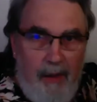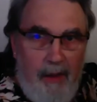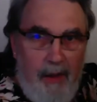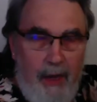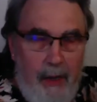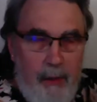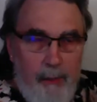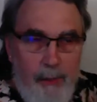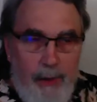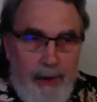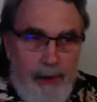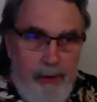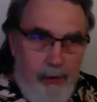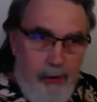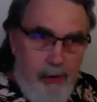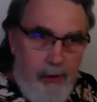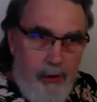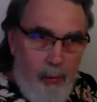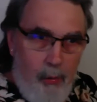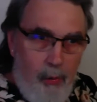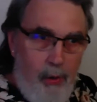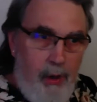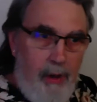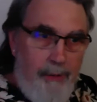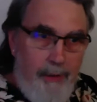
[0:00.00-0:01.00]
And when I turn
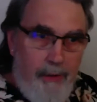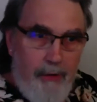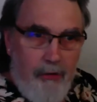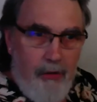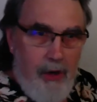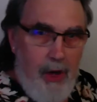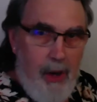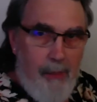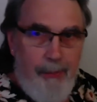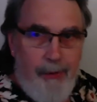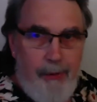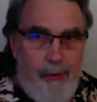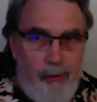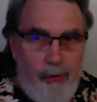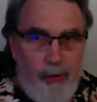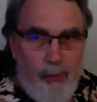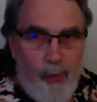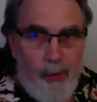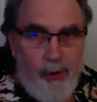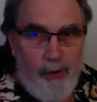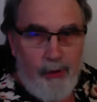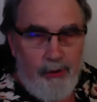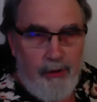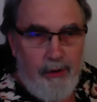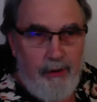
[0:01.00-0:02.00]
to red, then stop and do your
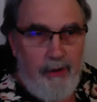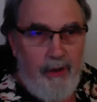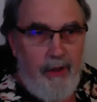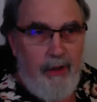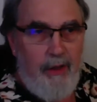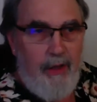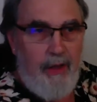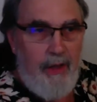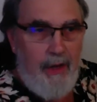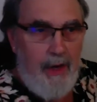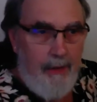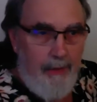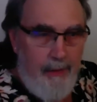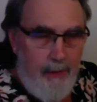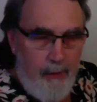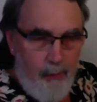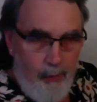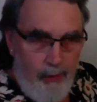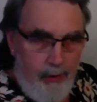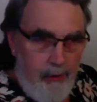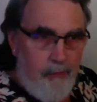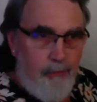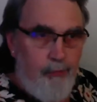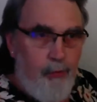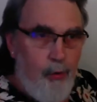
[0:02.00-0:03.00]
work. And they
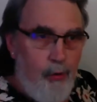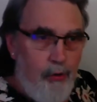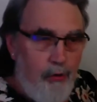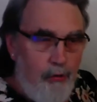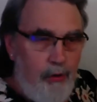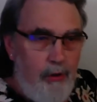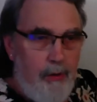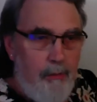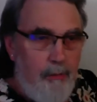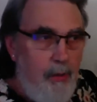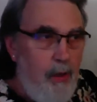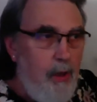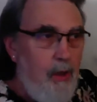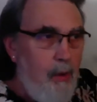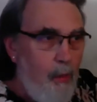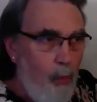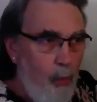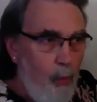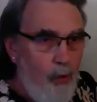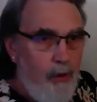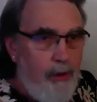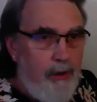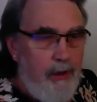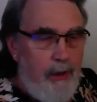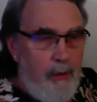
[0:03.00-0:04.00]
reinforced him
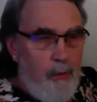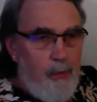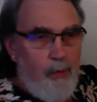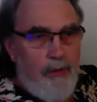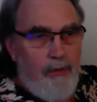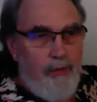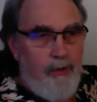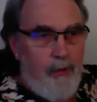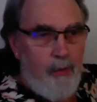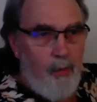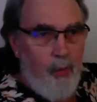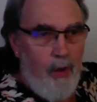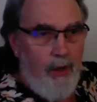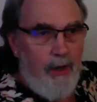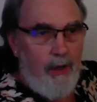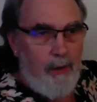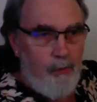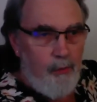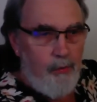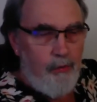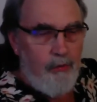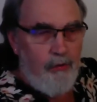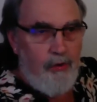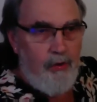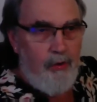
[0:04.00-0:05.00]
working with it while it
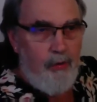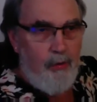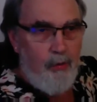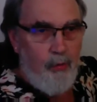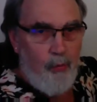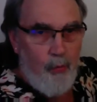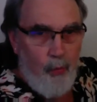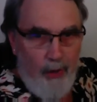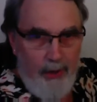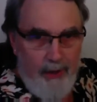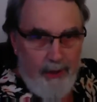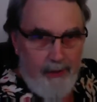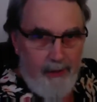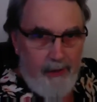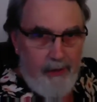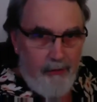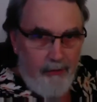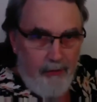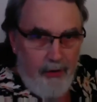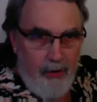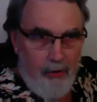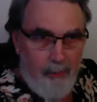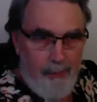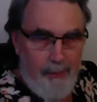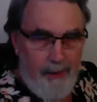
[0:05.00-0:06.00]
was red,
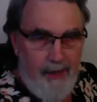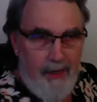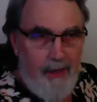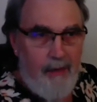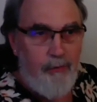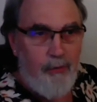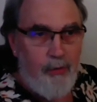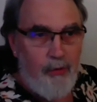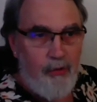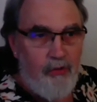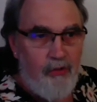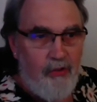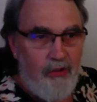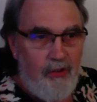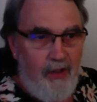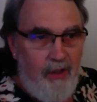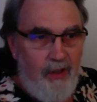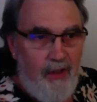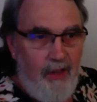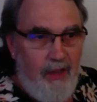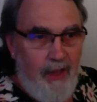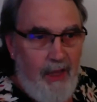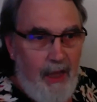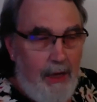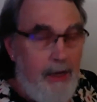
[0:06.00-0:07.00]
his other behaviors.
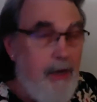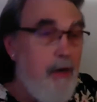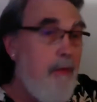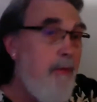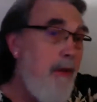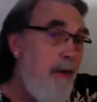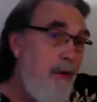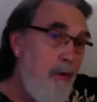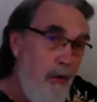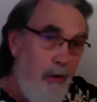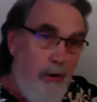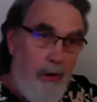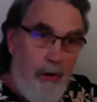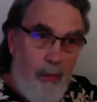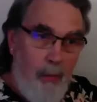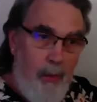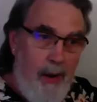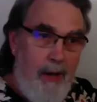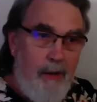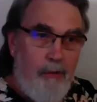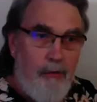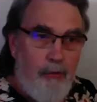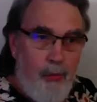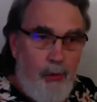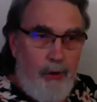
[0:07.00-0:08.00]
And then they turned it
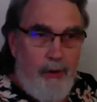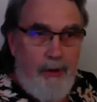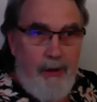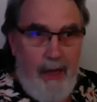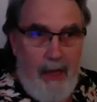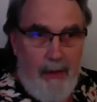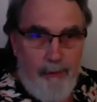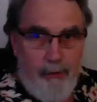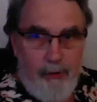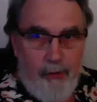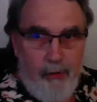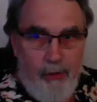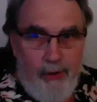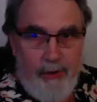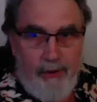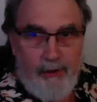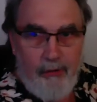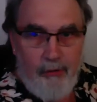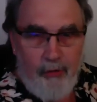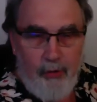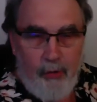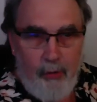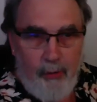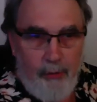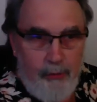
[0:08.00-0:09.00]
around so he could have it green.
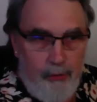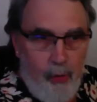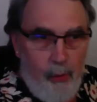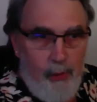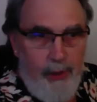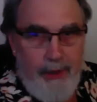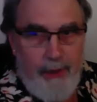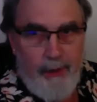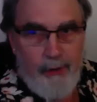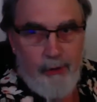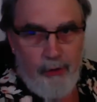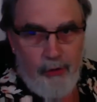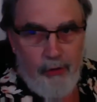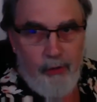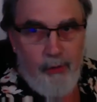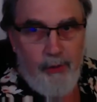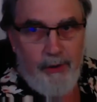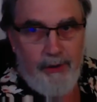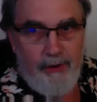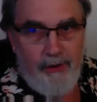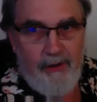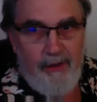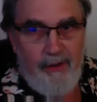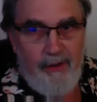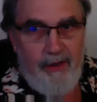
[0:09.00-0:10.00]
So it was okay to do
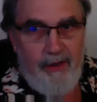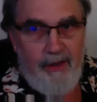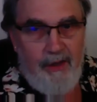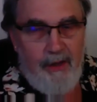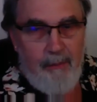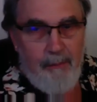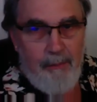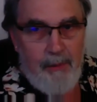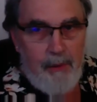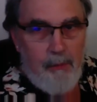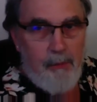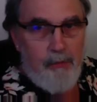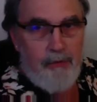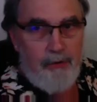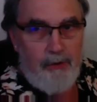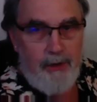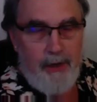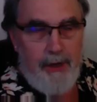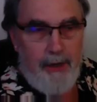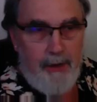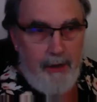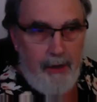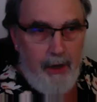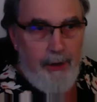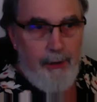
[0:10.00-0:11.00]
it, but it was
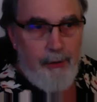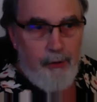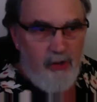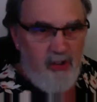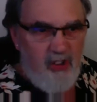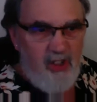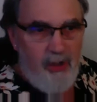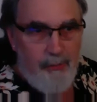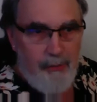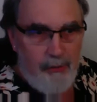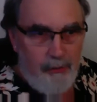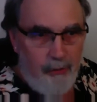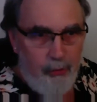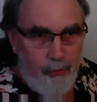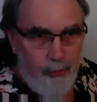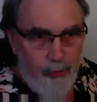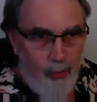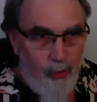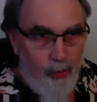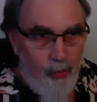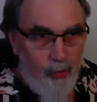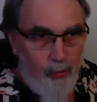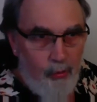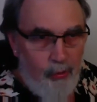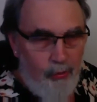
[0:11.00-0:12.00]
get it under stimulus
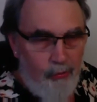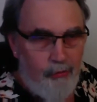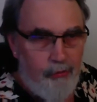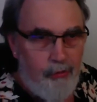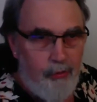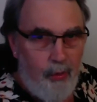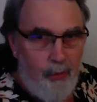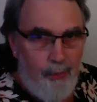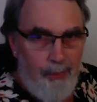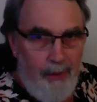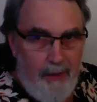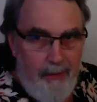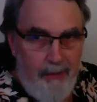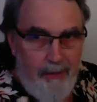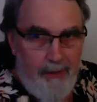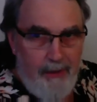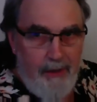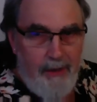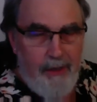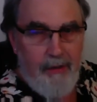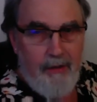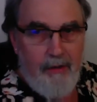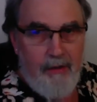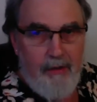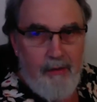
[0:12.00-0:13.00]
control. So by
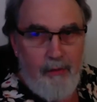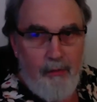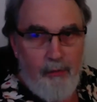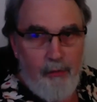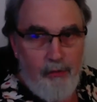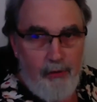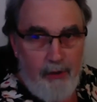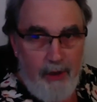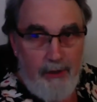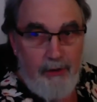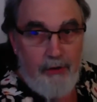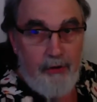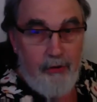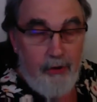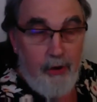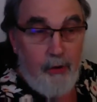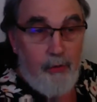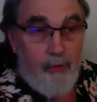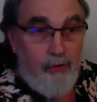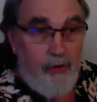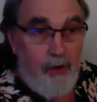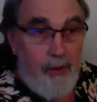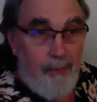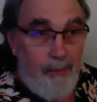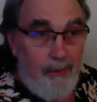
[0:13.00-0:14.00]
the end, the study
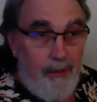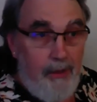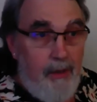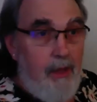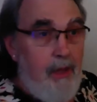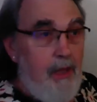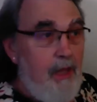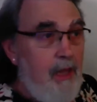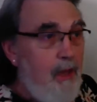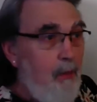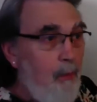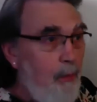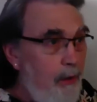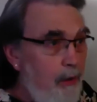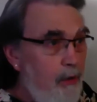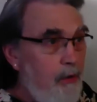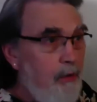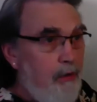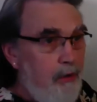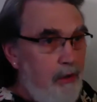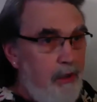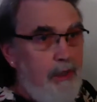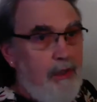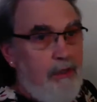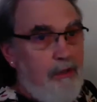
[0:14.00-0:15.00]
showed simply they
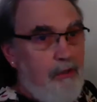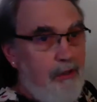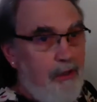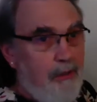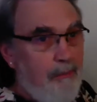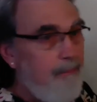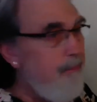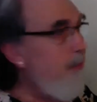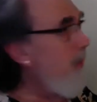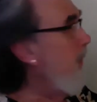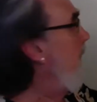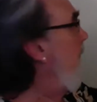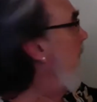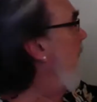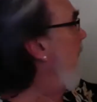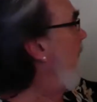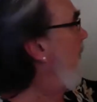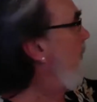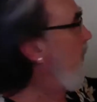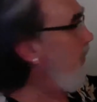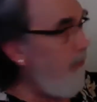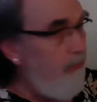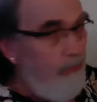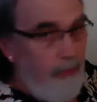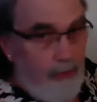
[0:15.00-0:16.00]
could teach him
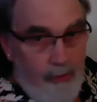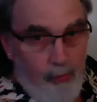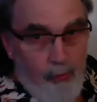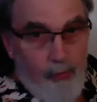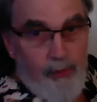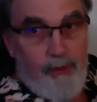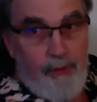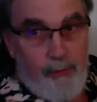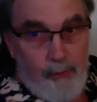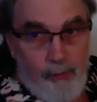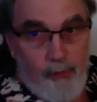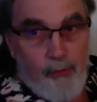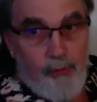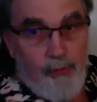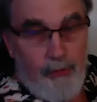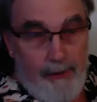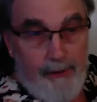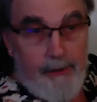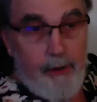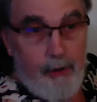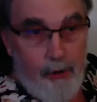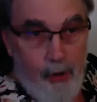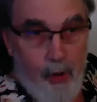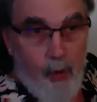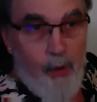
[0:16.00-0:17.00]
that the green was
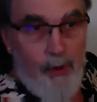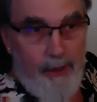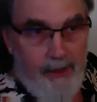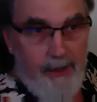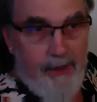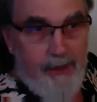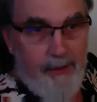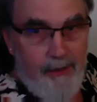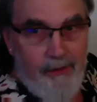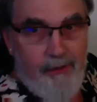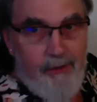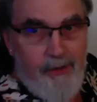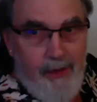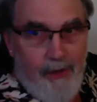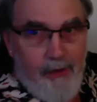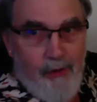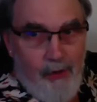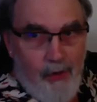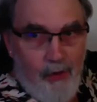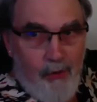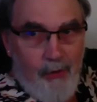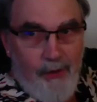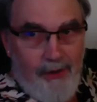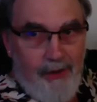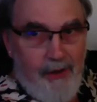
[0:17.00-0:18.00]
like a go ahead and
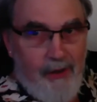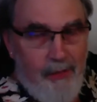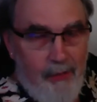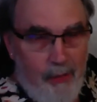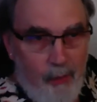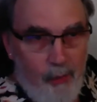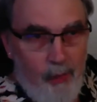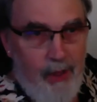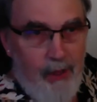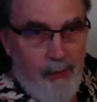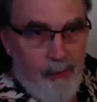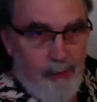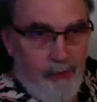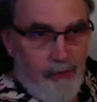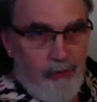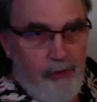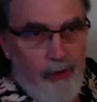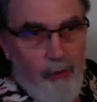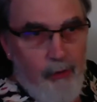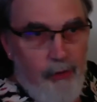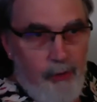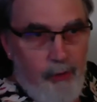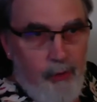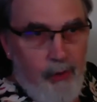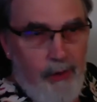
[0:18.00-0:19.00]
do it, and the red was
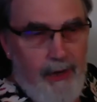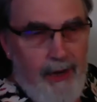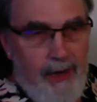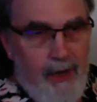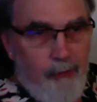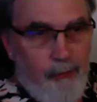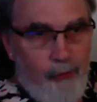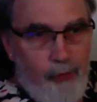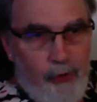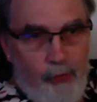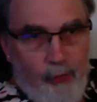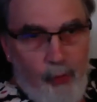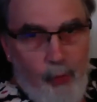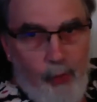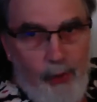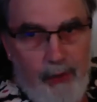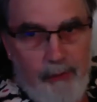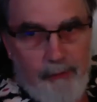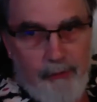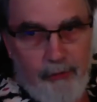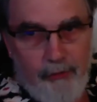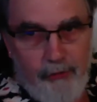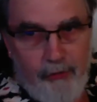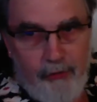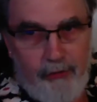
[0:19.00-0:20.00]
don't do it now, do
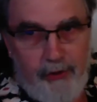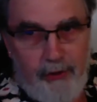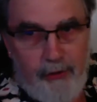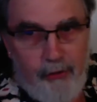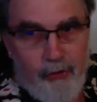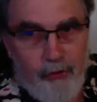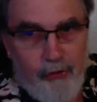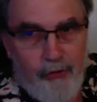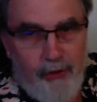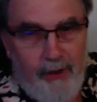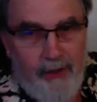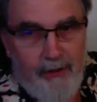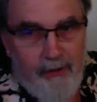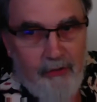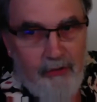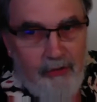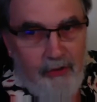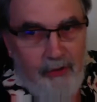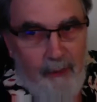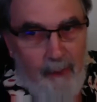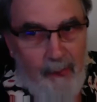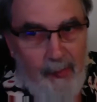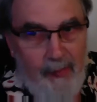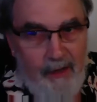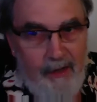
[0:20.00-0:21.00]
whatever else the teacher
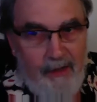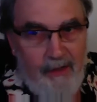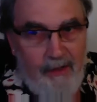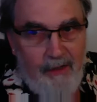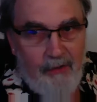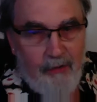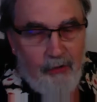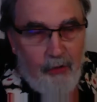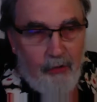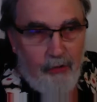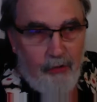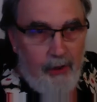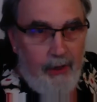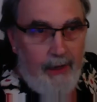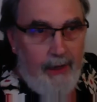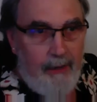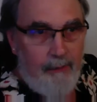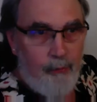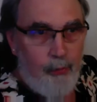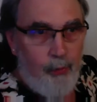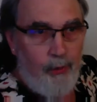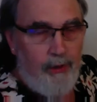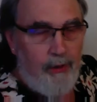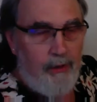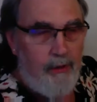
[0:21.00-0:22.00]
says. So
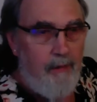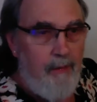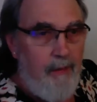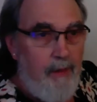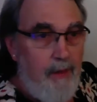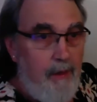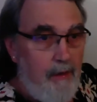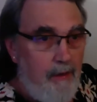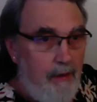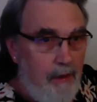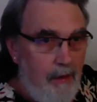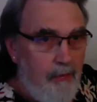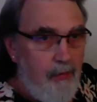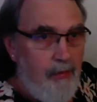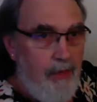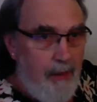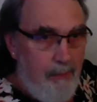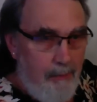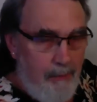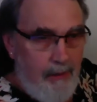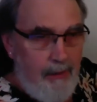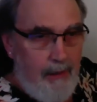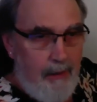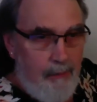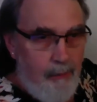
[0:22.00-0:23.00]
sometimes we can get
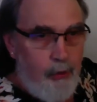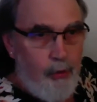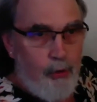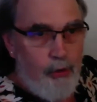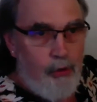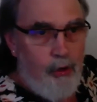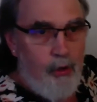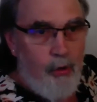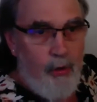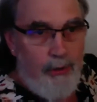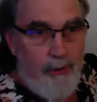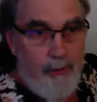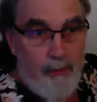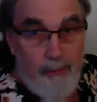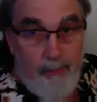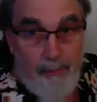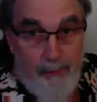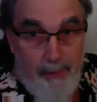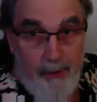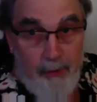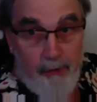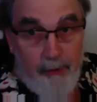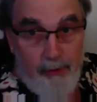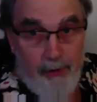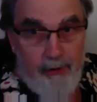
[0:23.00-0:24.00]
that behavior to occur under
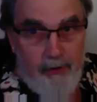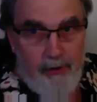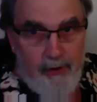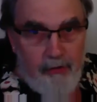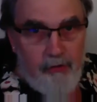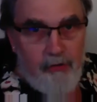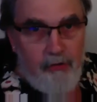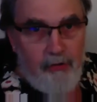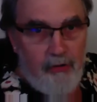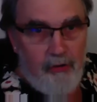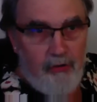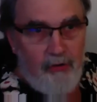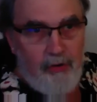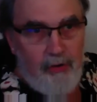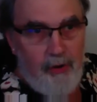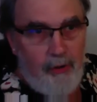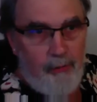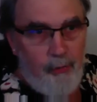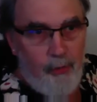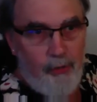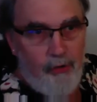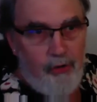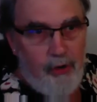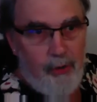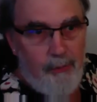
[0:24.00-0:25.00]
better conditions
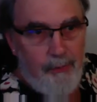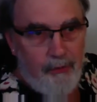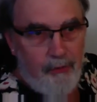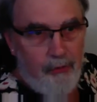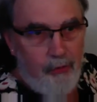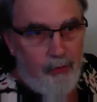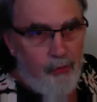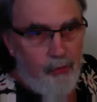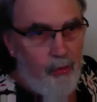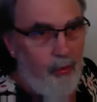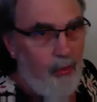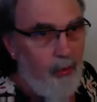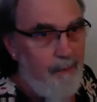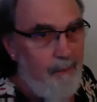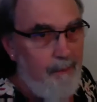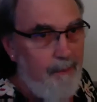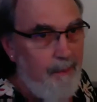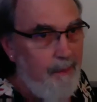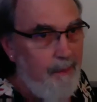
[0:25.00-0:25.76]
with stimulus control.